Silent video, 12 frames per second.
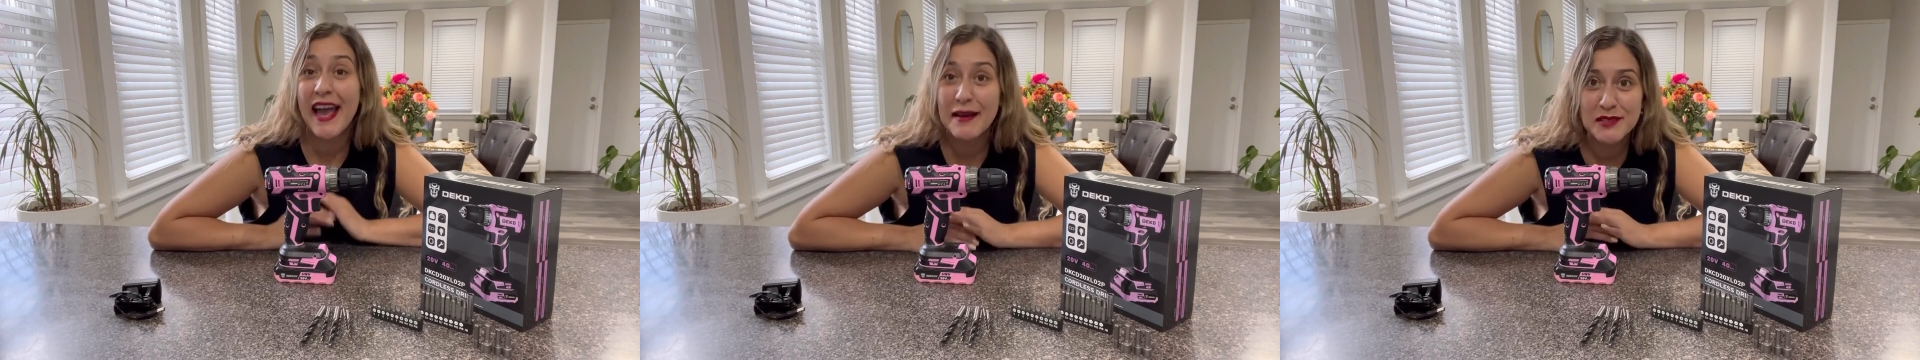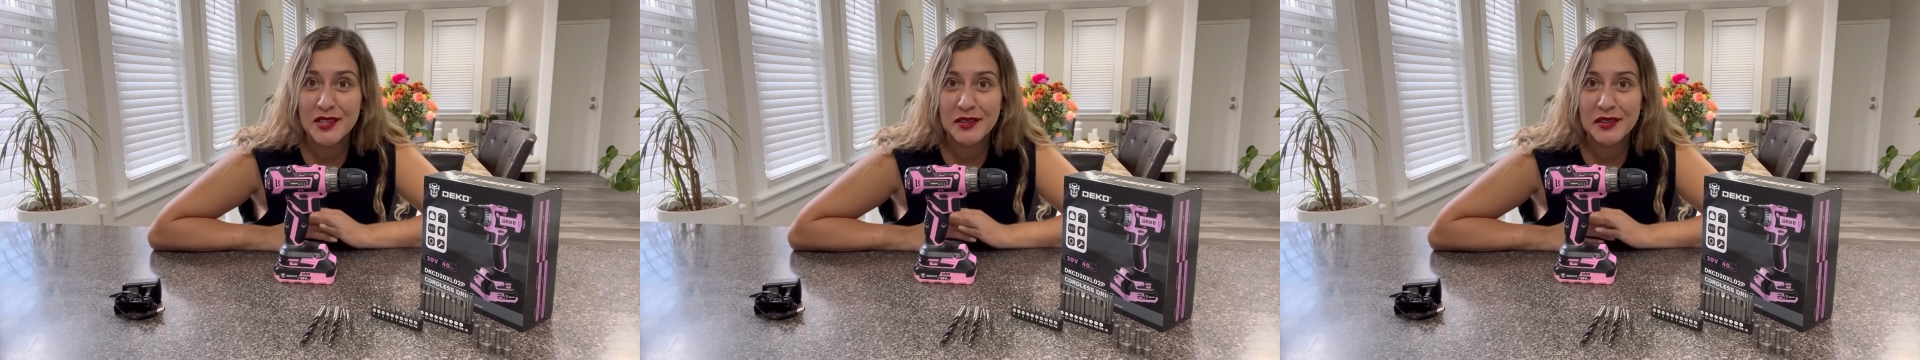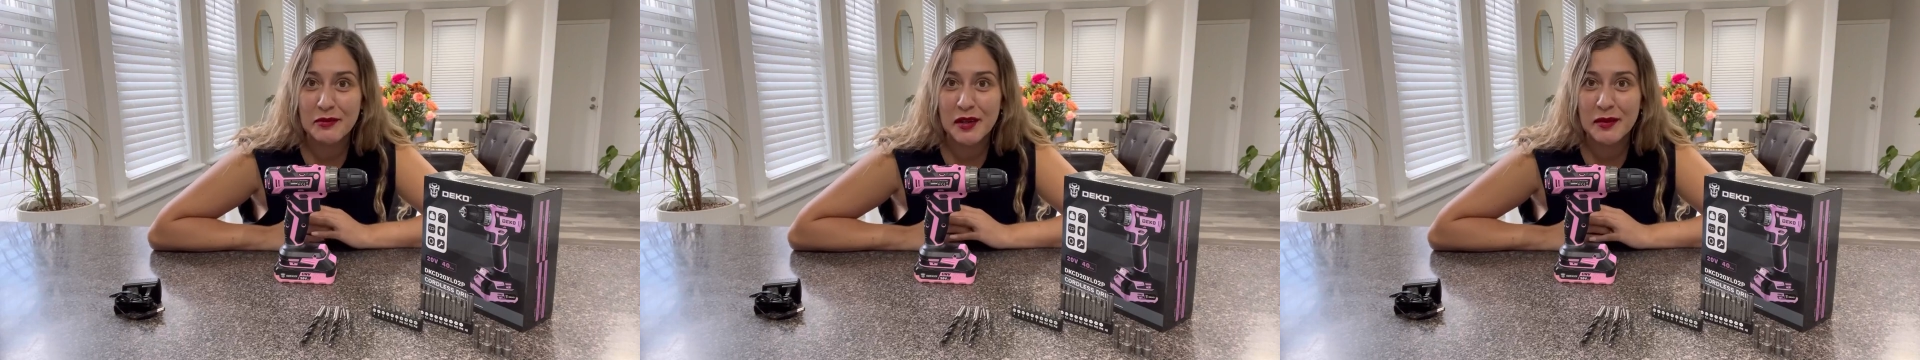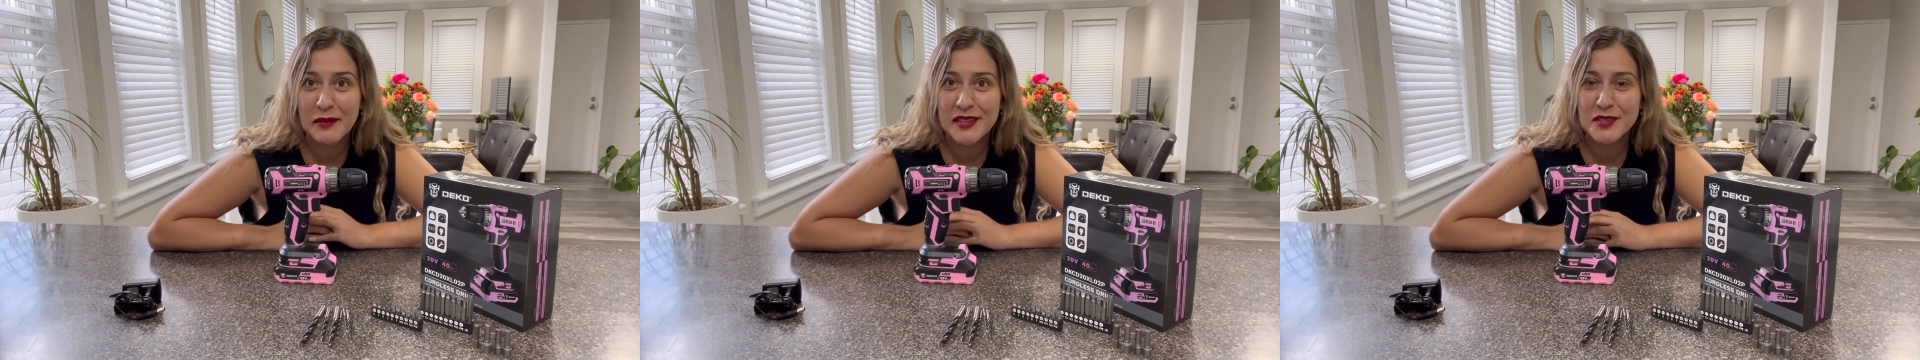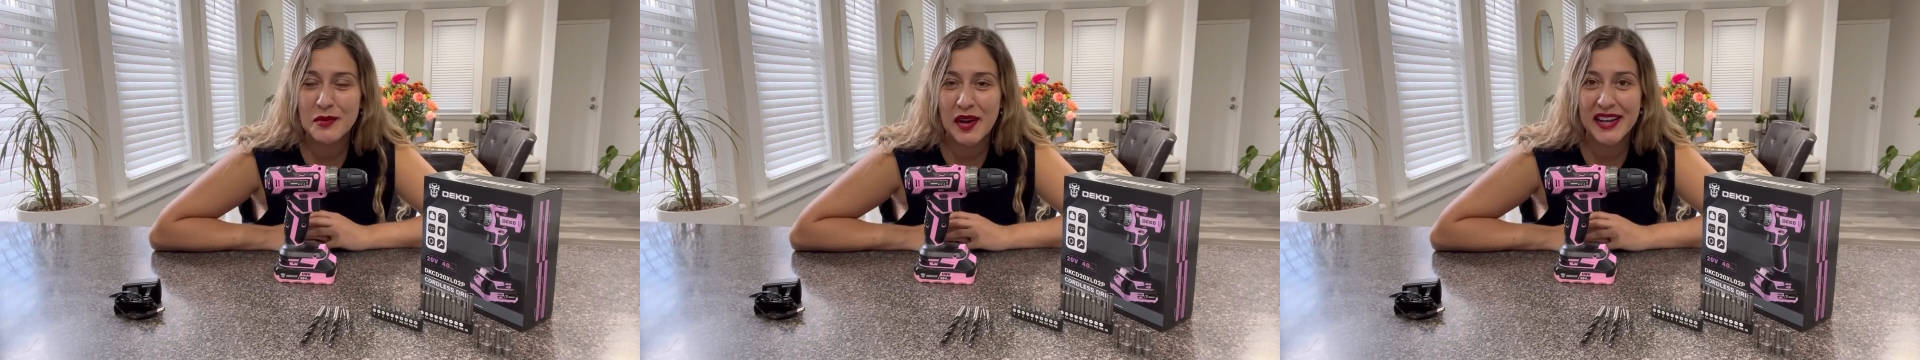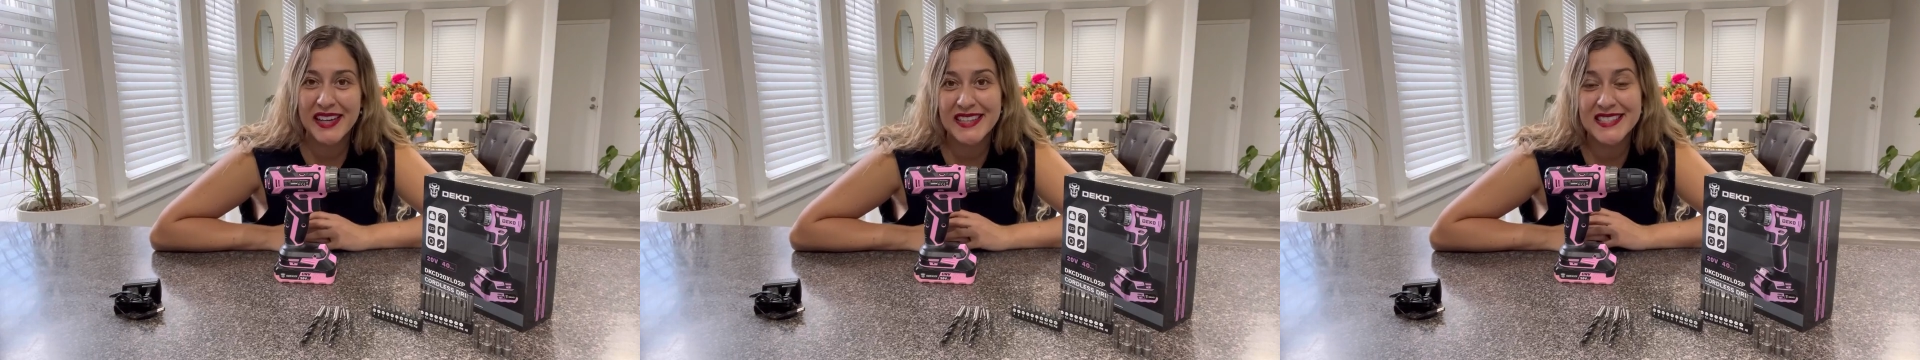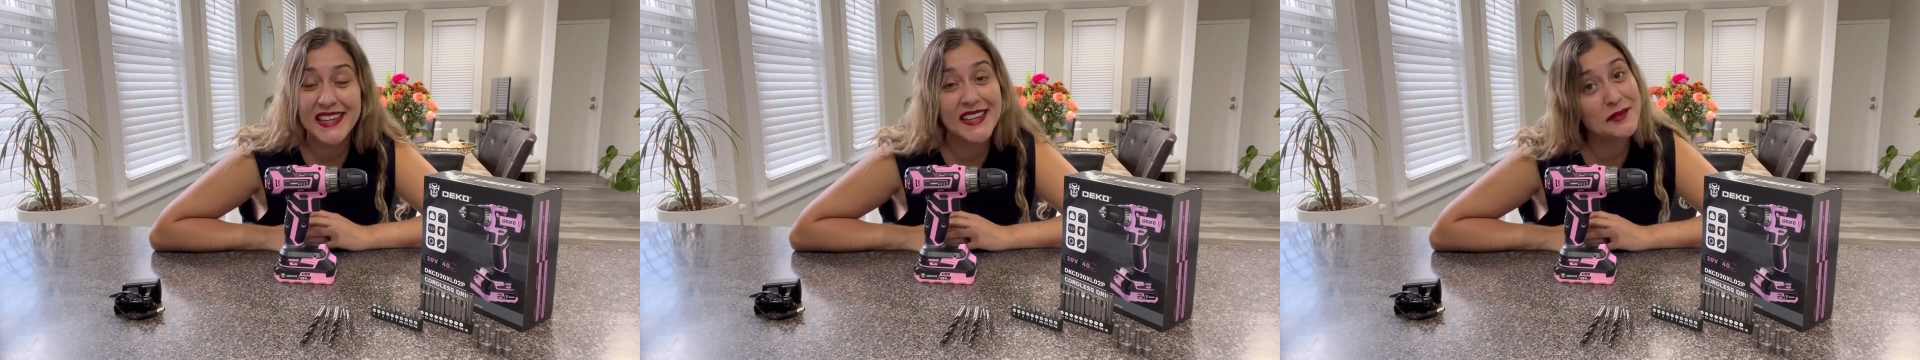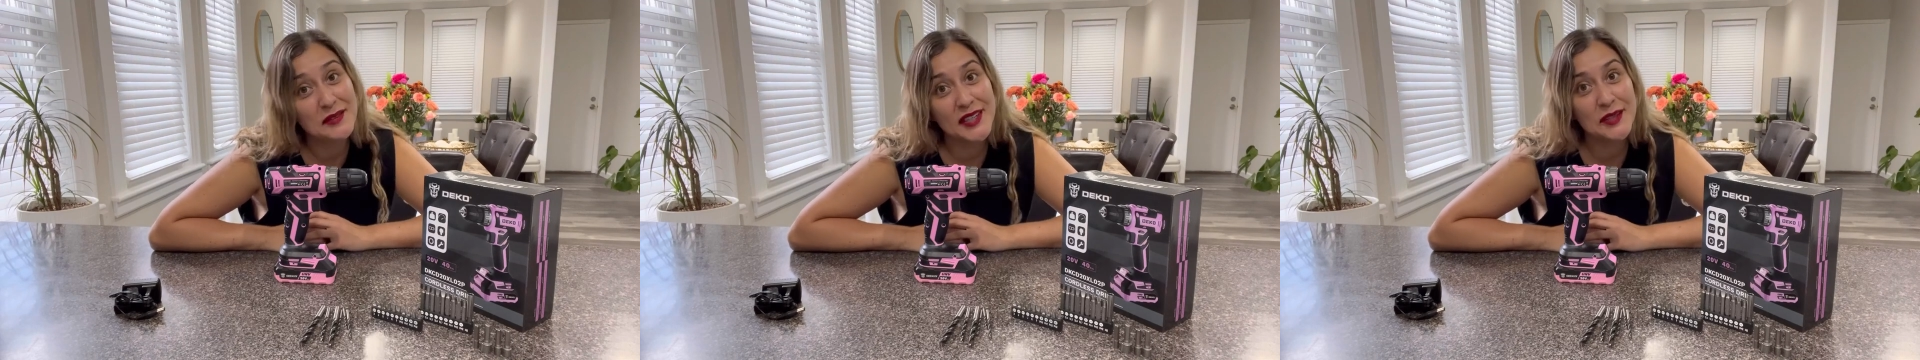absolutely recommend this product and
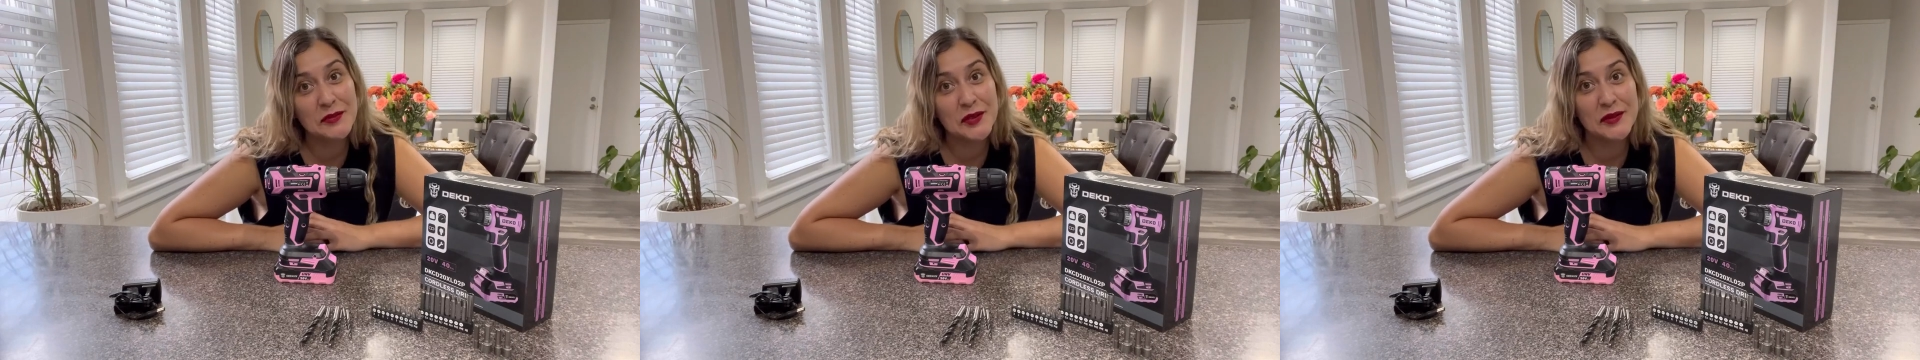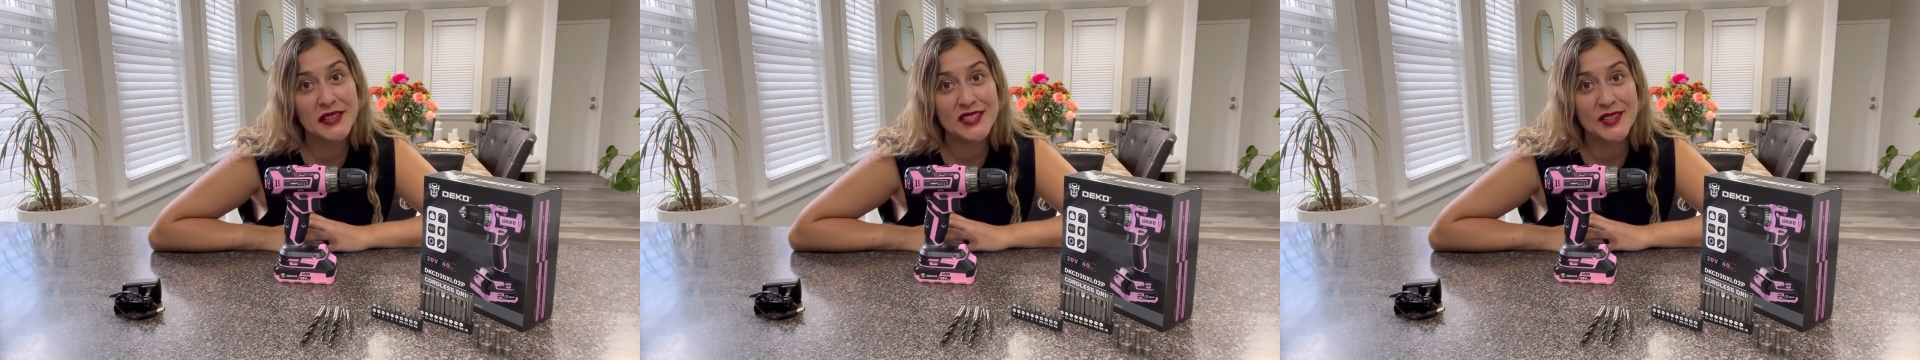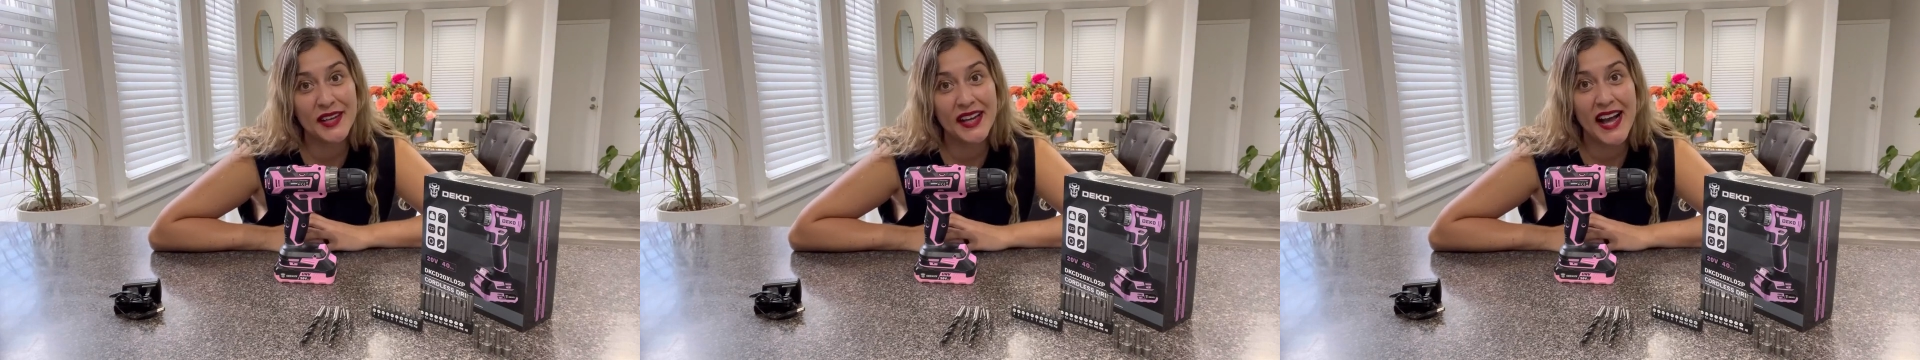I really hope you will enjoy it,